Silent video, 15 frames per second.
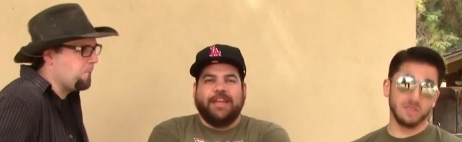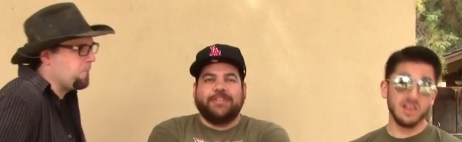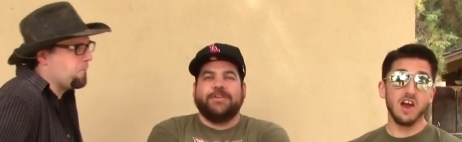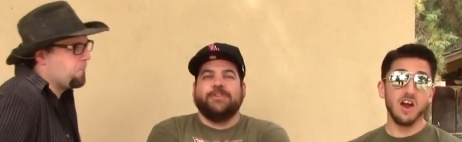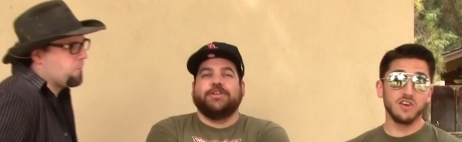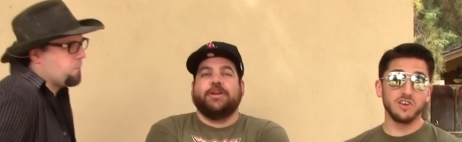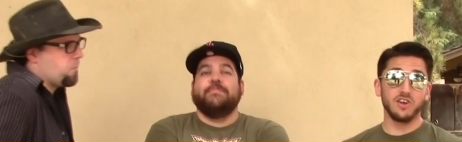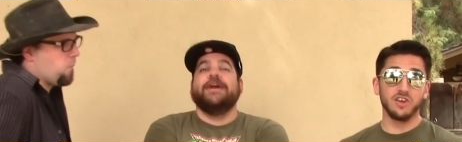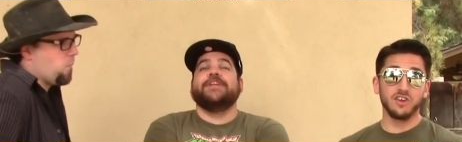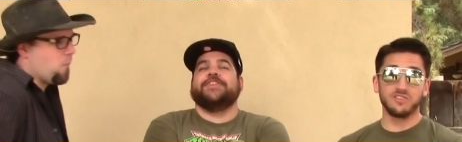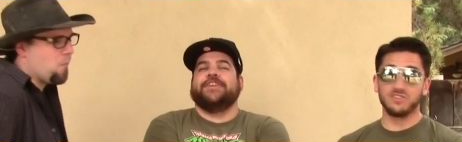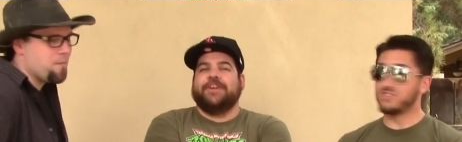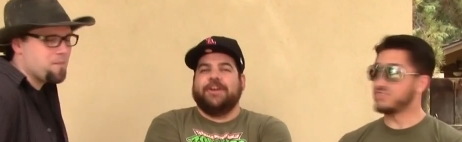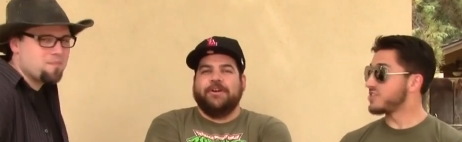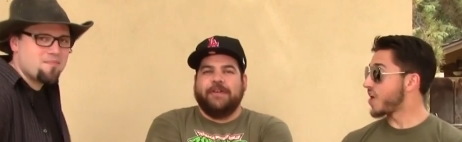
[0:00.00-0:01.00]
Speaker 1: but that shows our delicious.
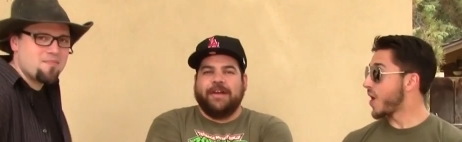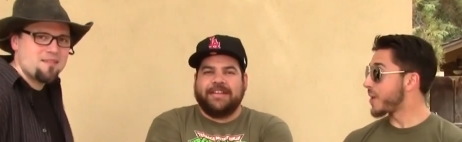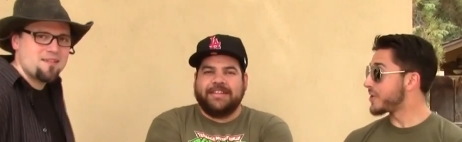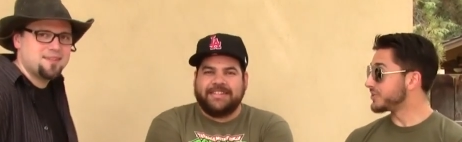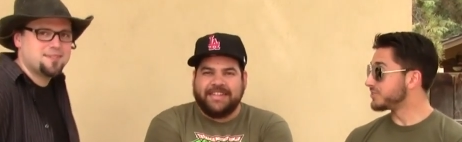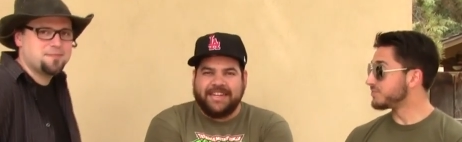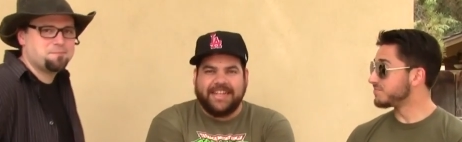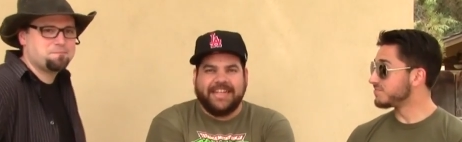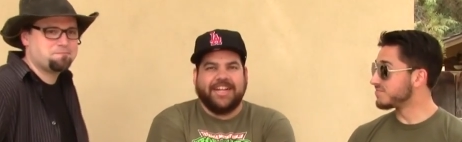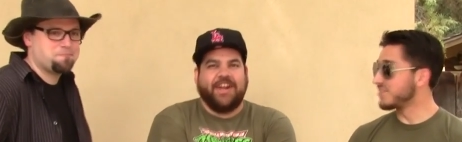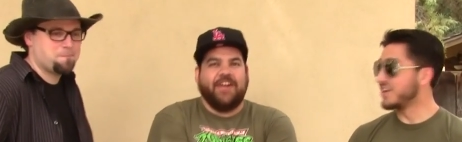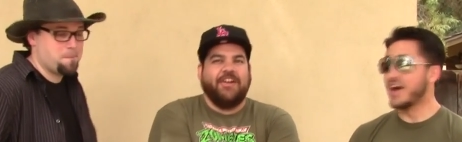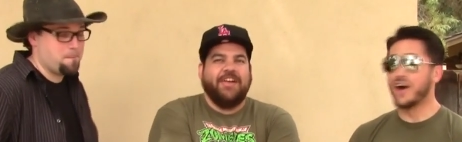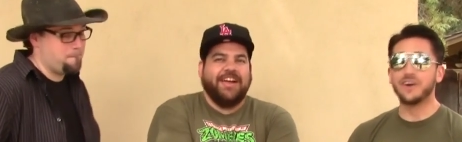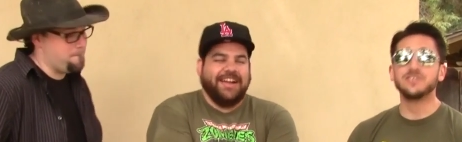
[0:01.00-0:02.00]
budget here at Wreckless Eating.
Speaker 2: Yeah.
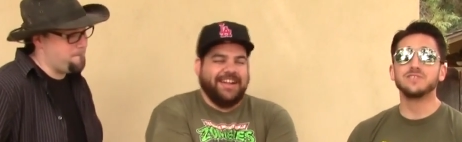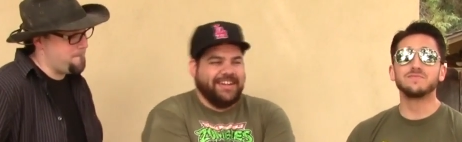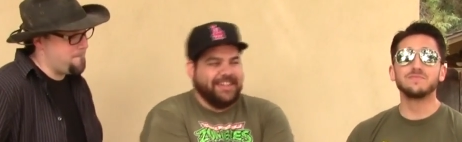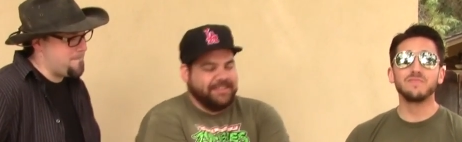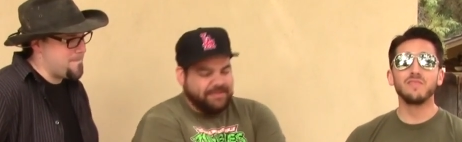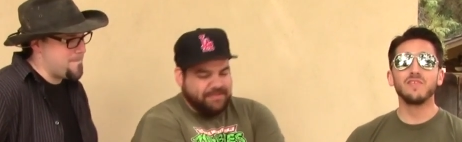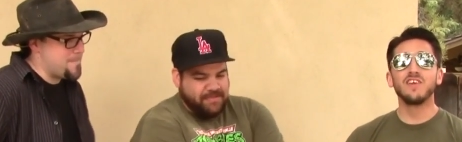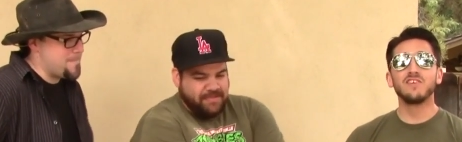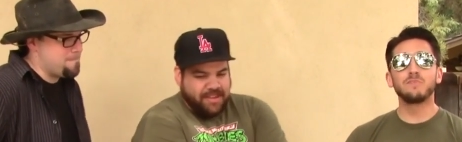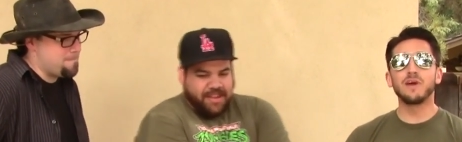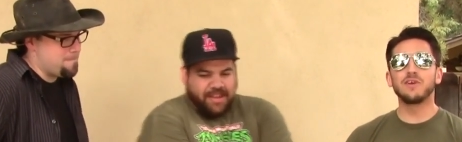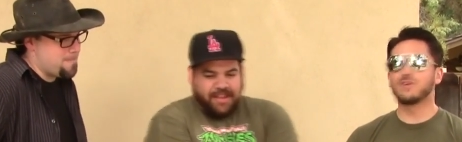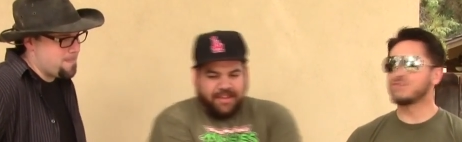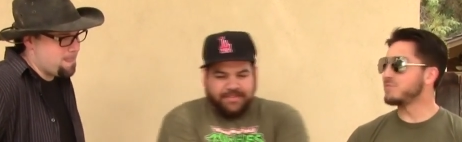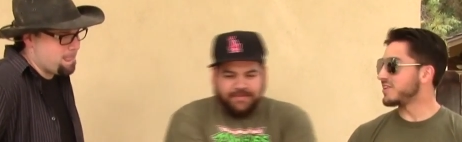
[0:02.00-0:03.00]
yeah.
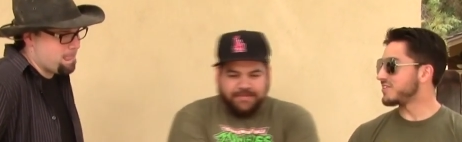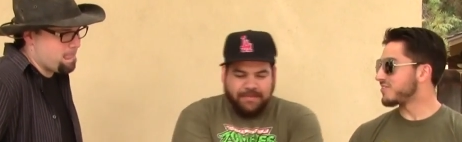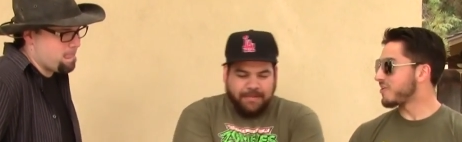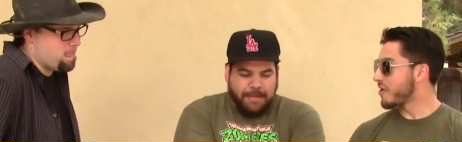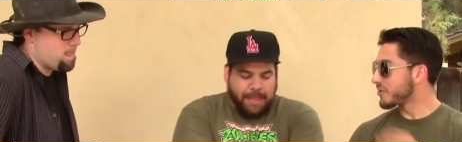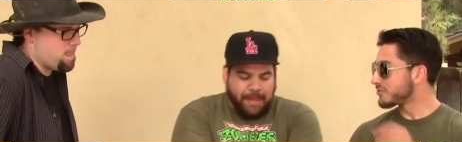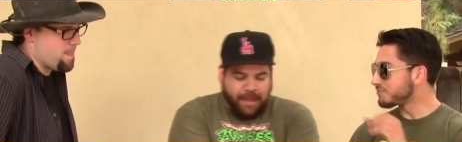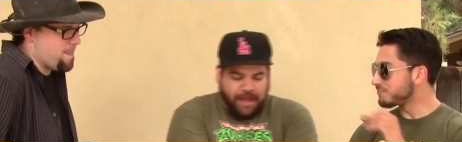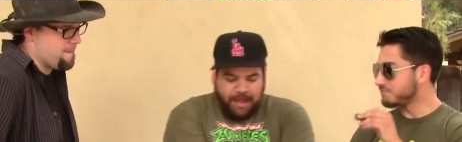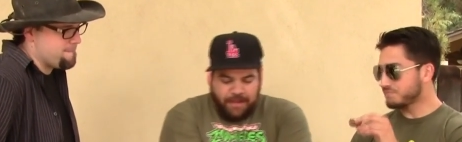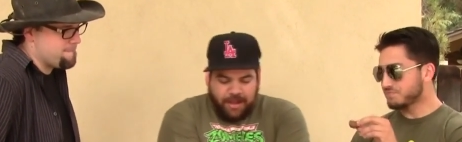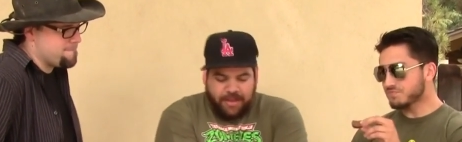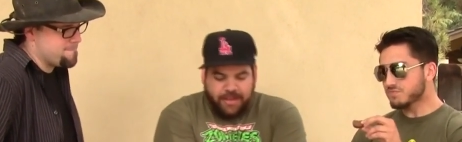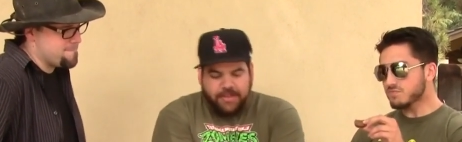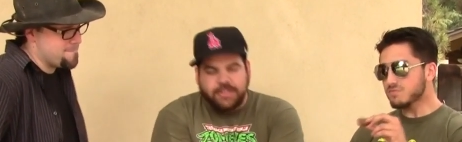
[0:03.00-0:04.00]
Spend no expense.
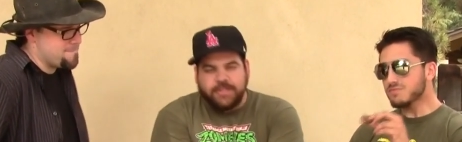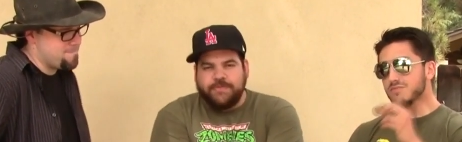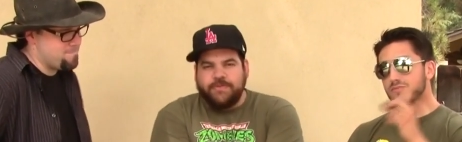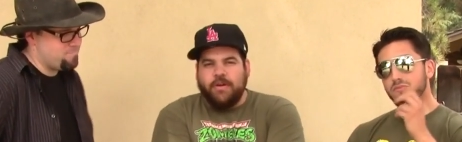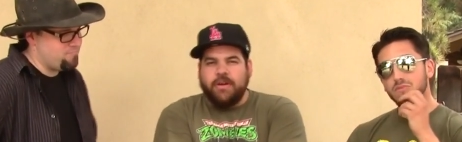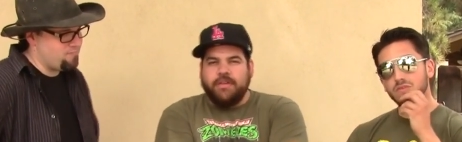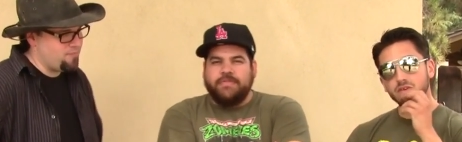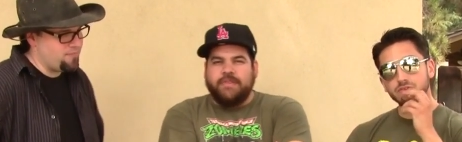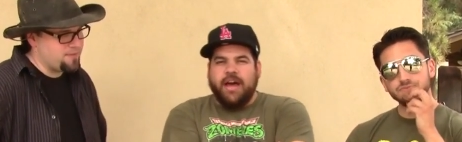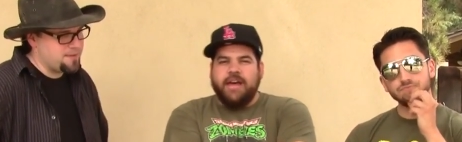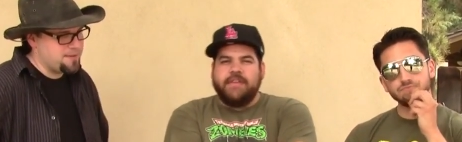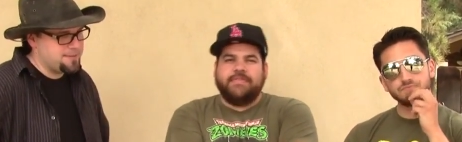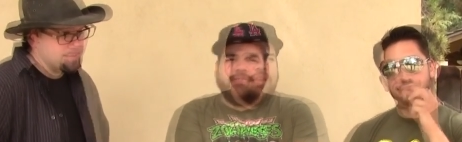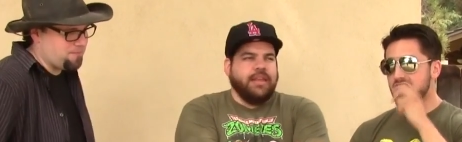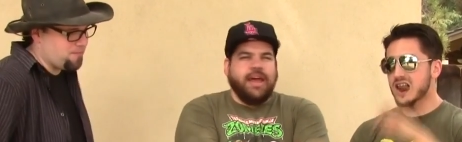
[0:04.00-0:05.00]
Speaker 1: Uh, I'll give those a four out of
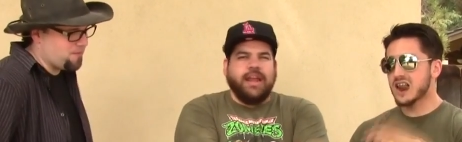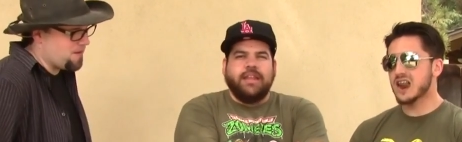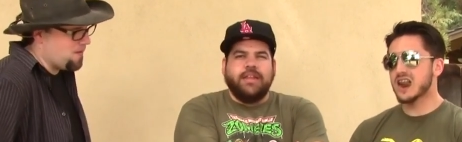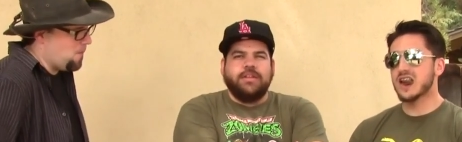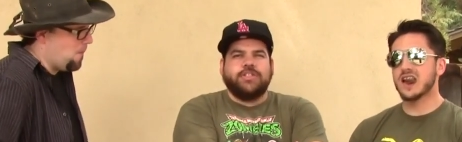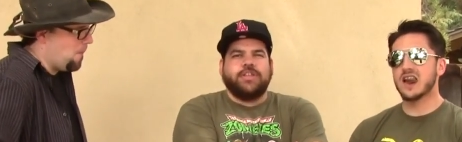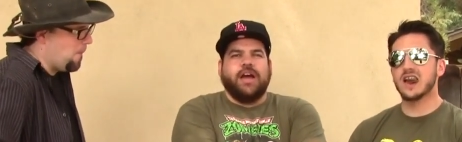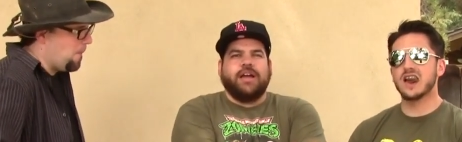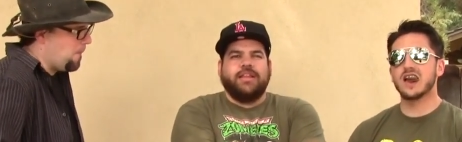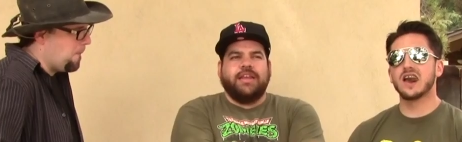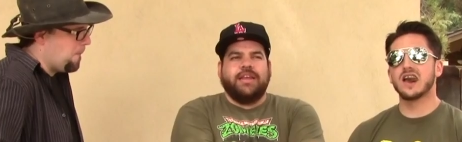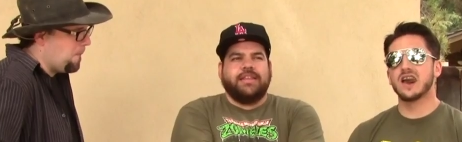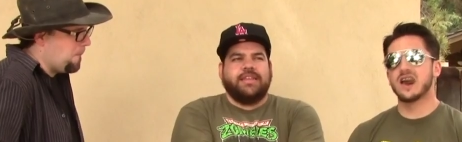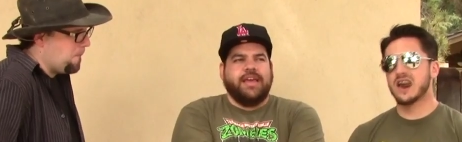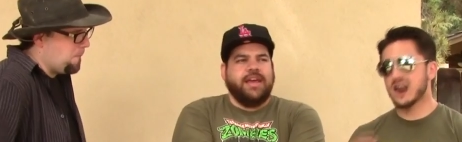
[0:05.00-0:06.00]
five. They got a little
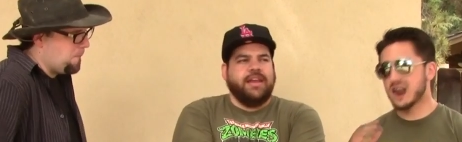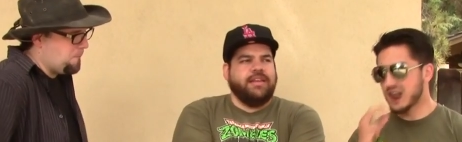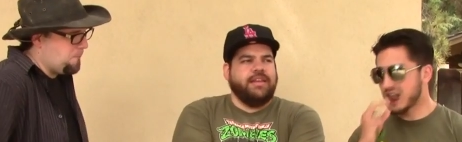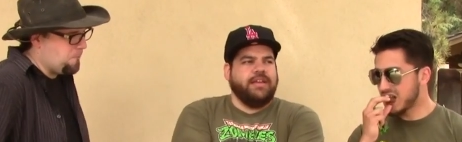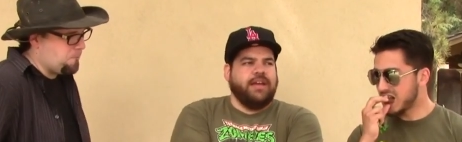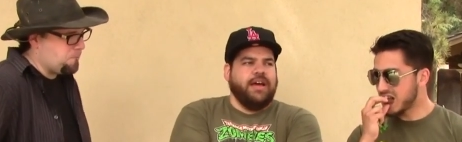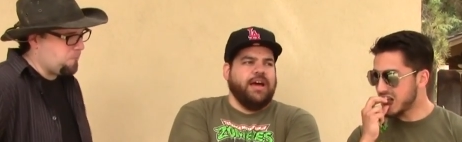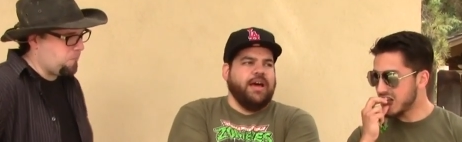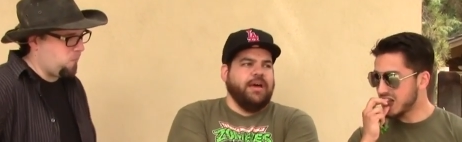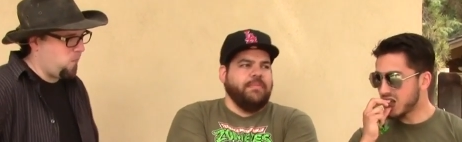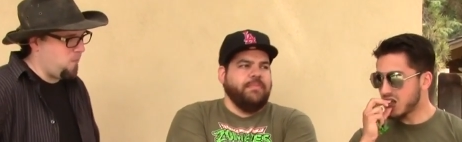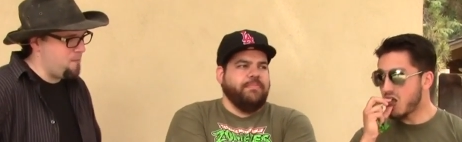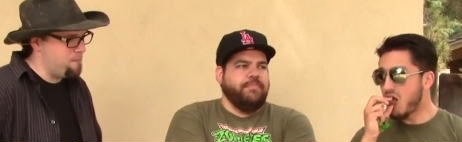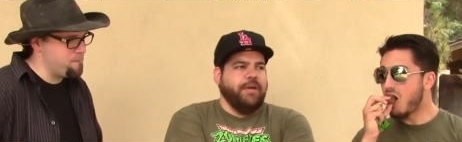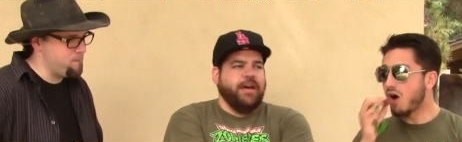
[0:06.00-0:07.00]
chocolate at the end,
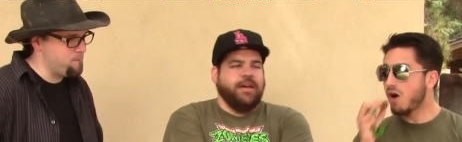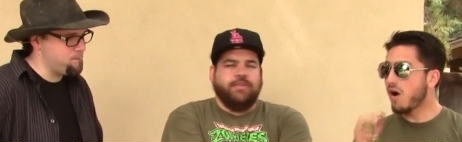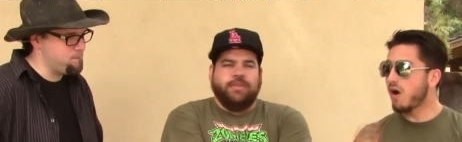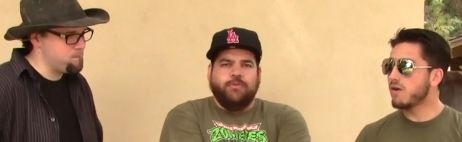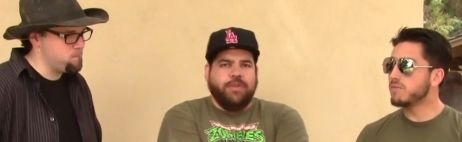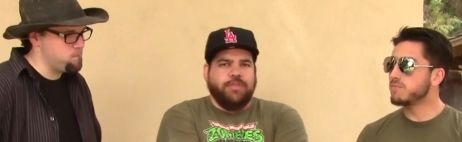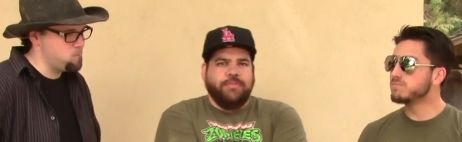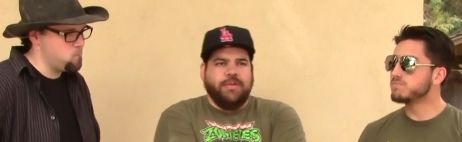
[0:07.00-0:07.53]
um, but with